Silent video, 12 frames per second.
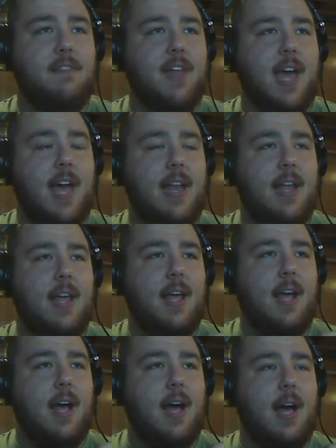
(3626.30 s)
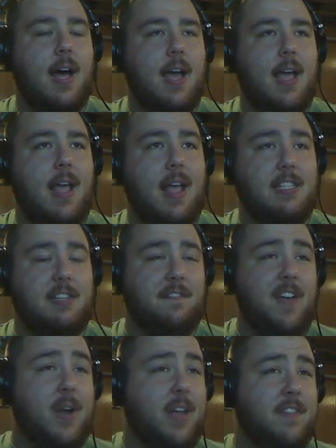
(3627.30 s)
that it's a
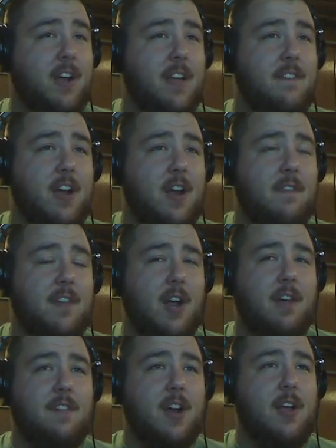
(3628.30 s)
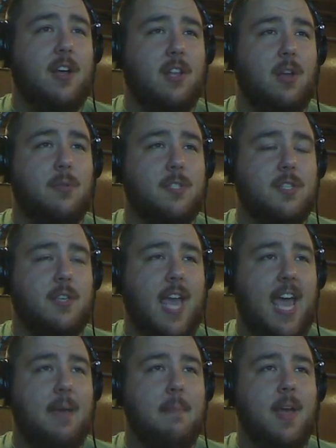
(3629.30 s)
very, very, very, very, very close
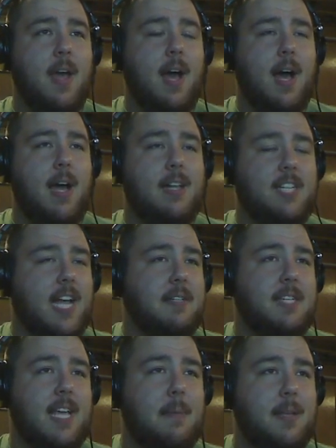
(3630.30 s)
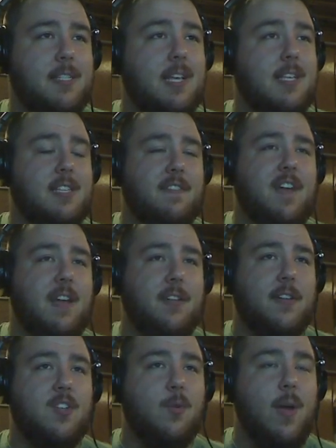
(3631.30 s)
game. J Team is the
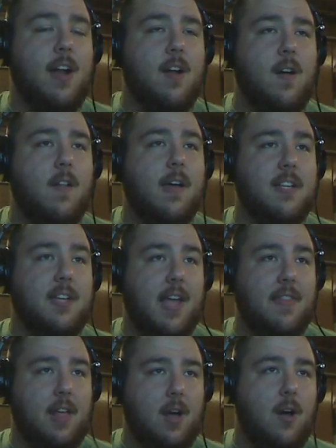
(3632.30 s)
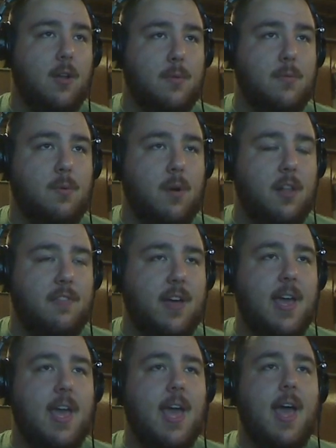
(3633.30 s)
favorites to win it all and to get that auto
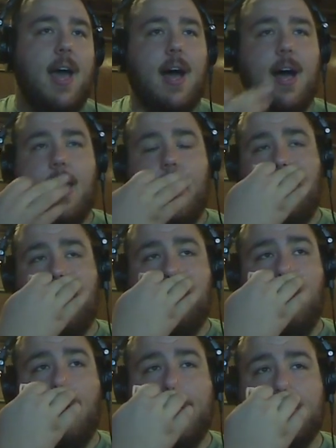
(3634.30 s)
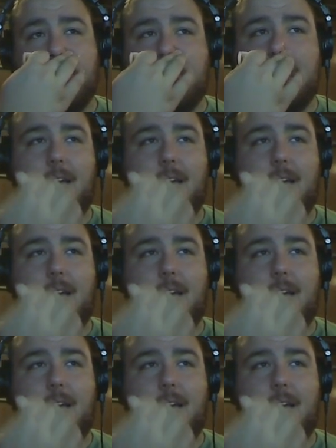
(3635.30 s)
qualify. And the points,